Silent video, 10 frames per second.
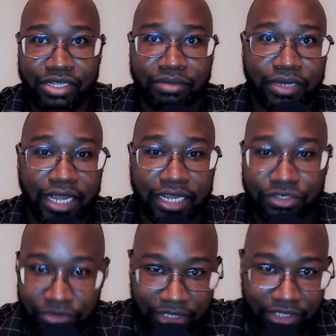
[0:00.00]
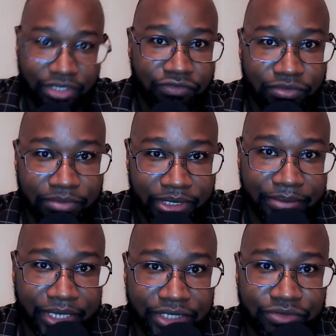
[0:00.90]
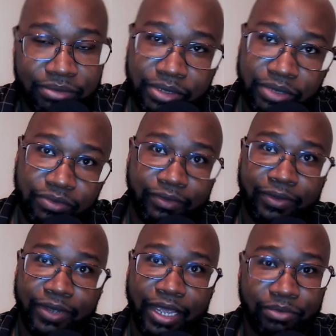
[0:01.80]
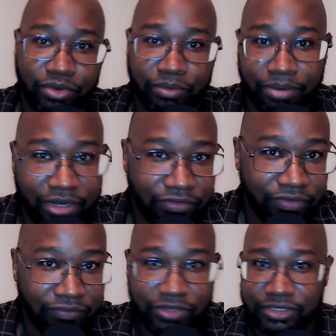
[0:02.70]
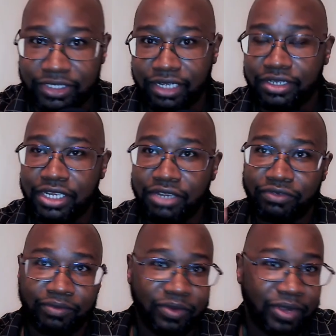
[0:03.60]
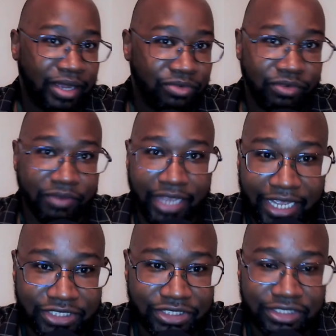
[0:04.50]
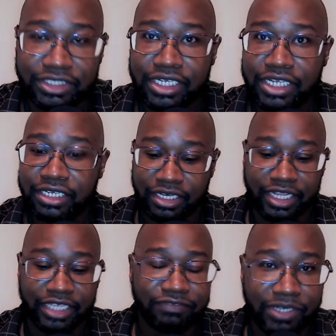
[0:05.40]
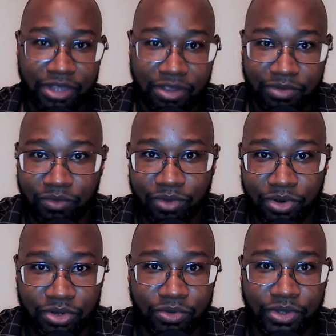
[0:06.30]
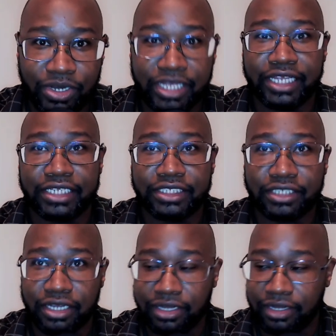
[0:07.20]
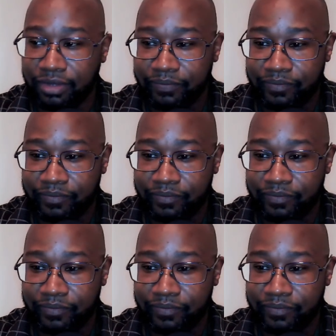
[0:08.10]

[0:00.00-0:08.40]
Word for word: But I do thank y'all for being patient with me. We will have more product reviews out. We will have more reactions. The next video I want to work on is um